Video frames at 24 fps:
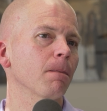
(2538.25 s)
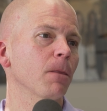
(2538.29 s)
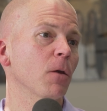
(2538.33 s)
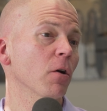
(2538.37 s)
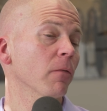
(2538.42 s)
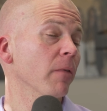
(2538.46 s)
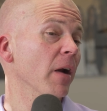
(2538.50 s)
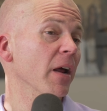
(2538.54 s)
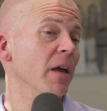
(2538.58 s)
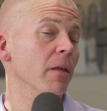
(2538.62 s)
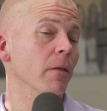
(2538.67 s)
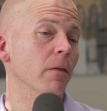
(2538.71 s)

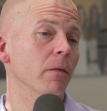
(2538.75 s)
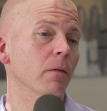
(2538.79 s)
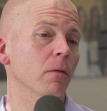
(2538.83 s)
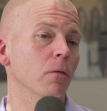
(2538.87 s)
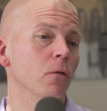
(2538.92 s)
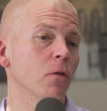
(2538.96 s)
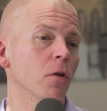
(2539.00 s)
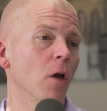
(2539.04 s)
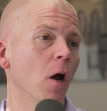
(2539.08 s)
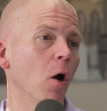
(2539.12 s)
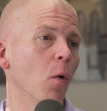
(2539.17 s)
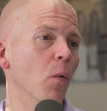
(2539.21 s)
You're right.
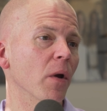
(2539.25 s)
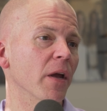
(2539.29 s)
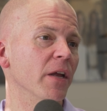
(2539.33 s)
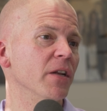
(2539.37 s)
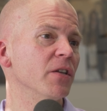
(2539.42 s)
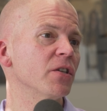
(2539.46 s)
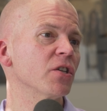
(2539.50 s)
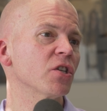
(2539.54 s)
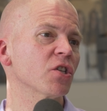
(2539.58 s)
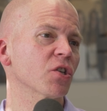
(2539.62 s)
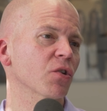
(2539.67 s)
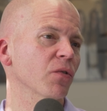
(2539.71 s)
No
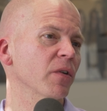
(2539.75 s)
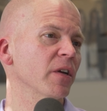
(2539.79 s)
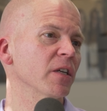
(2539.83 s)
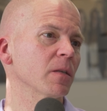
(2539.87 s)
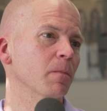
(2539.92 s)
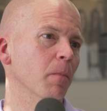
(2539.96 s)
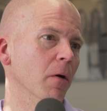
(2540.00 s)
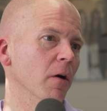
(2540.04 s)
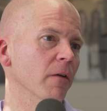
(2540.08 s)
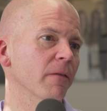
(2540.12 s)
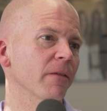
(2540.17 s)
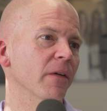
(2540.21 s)
industry
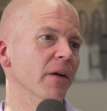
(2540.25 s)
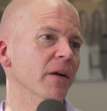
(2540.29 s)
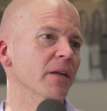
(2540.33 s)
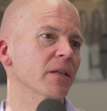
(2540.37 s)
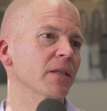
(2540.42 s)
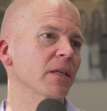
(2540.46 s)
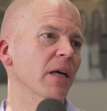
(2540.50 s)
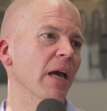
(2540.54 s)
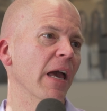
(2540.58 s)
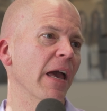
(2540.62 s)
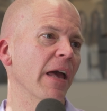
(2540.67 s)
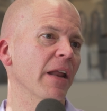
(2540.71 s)
is perfect.